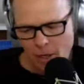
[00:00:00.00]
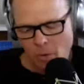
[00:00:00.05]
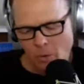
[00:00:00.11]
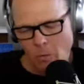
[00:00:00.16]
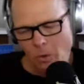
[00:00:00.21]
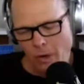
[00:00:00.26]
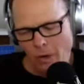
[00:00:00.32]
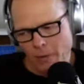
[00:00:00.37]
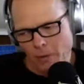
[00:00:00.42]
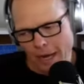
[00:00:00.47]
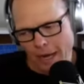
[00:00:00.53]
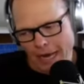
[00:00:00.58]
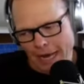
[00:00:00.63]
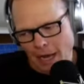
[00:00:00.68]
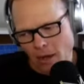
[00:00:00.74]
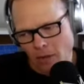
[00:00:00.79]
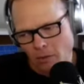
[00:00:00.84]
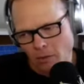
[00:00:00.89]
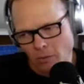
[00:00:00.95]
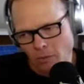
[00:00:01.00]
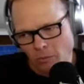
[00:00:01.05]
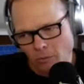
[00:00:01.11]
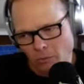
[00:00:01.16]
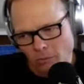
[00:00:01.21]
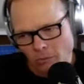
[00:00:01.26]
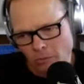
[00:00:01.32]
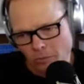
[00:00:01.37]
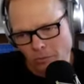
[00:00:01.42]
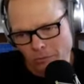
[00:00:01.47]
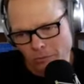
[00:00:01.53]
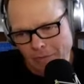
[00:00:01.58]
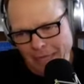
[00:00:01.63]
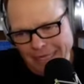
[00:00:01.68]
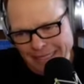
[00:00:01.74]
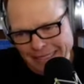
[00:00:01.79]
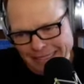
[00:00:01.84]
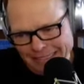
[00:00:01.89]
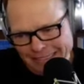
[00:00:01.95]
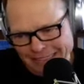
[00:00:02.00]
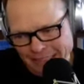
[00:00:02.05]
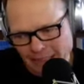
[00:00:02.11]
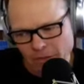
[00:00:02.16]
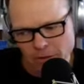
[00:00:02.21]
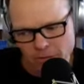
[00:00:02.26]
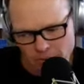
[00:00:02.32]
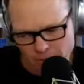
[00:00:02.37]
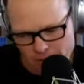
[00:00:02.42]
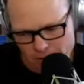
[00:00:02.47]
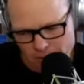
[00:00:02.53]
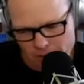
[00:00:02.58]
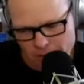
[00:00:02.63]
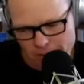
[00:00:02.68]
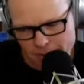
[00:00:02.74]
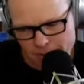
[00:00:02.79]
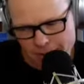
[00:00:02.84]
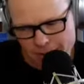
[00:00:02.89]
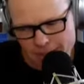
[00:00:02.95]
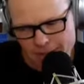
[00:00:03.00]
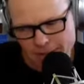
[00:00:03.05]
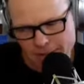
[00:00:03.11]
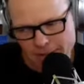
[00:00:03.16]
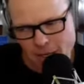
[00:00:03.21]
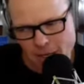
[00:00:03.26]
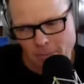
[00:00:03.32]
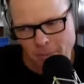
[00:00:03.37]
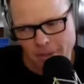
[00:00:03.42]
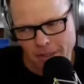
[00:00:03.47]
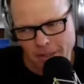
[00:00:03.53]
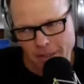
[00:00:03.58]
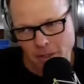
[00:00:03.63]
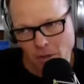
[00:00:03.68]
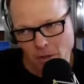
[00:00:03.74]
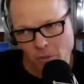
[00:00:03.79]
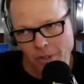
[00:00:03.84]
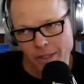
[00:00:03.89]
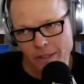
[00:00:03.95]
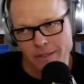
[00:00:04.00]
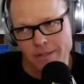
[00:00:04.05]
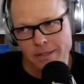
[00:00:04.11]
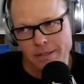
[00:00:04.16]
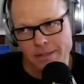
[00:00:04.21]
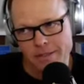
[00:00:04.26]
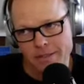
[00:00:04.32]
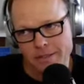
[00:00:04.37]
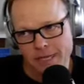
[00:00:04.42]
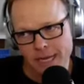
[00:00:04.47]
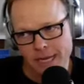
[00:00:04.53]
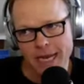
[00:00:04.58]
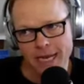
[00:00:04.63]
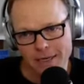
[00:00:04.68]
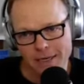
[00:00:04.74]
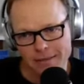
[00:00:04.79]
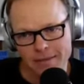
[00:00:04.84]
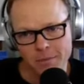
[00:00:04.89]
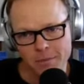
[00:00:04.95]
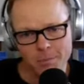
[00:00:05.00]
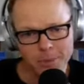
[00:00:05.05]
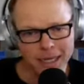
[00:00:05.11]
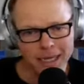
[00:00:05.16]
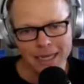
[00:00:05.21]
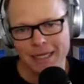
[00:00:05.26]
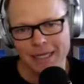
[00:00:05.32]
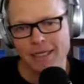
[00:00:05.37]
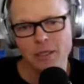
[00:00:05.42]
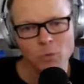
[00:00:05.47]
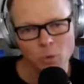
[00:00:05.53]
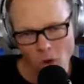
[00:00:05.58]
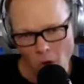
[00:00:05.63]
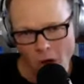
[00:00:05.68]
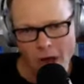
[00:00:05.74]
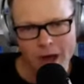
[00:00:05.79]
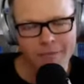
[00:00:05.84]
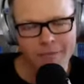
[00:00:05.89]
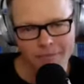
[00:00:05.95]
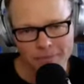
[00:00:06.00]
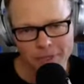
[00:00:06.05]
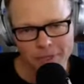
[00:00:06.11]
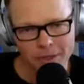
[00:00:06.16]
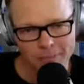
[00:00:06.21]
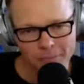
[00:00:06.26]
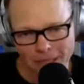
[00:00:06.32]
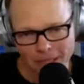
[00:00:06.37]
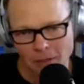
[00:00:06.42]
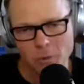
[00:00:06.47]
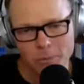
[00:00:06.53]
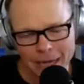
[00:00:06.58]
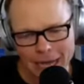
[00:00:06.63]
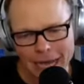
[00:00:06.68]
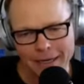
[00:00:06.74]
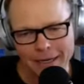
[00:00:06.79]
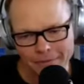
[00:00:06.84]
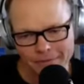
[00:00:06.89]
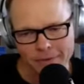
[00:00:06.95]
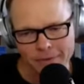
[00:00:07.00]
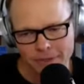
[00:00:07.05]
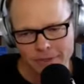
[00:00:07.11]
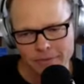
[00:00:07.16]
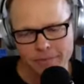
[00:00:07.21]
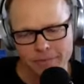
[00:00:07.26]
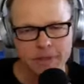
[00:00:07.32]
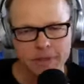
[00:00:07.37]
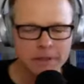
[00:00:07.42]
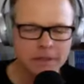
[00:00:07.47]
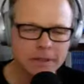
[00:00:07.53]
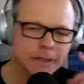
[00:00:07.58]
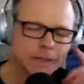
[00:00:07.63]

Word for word: What how many years is the company going to take to pay you off, to pay you back effectively?